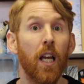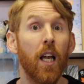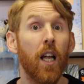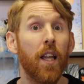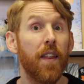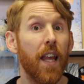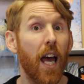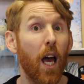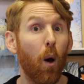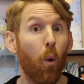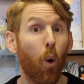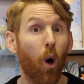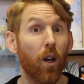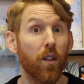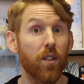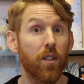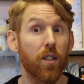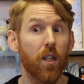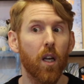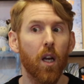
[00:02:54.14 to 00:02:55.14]
There
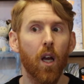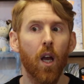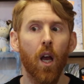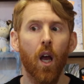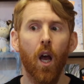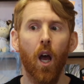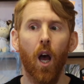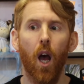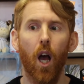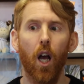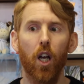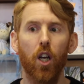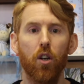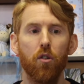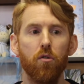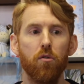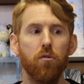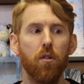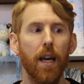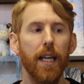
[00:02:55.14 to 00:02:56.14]
was a
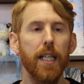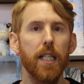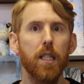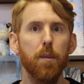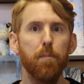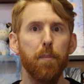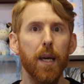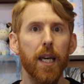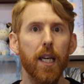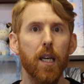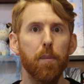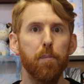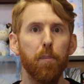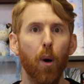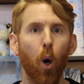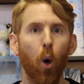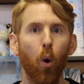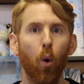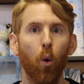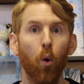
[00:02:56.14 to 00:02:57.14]
great big
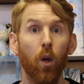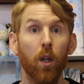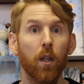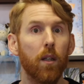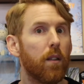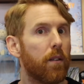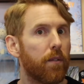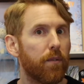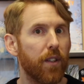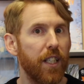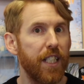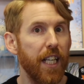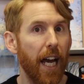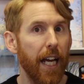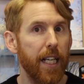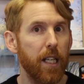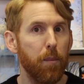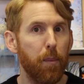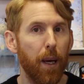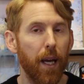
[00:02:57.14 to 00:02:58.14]
bowl for
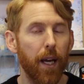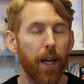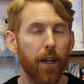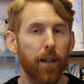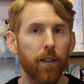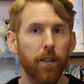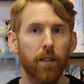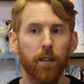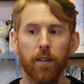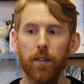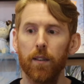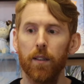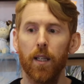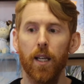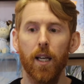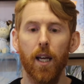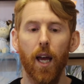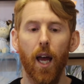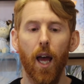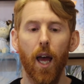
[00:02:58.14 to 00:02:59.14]
Daddy Bear,
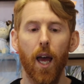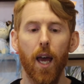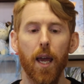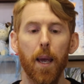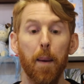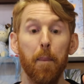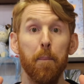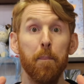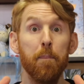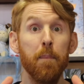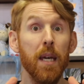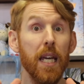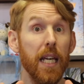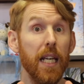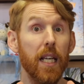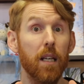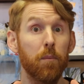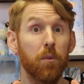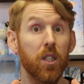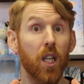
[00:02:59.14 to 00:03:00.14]
a
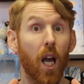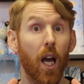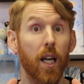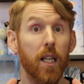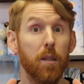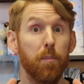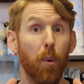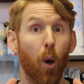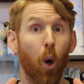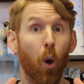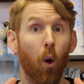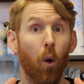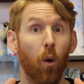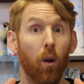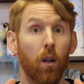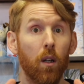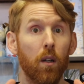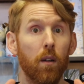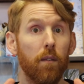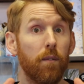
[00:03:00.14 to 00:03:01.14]
medium-sized bowl
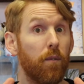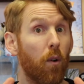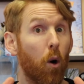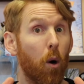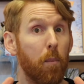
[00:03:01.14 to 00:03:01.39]
for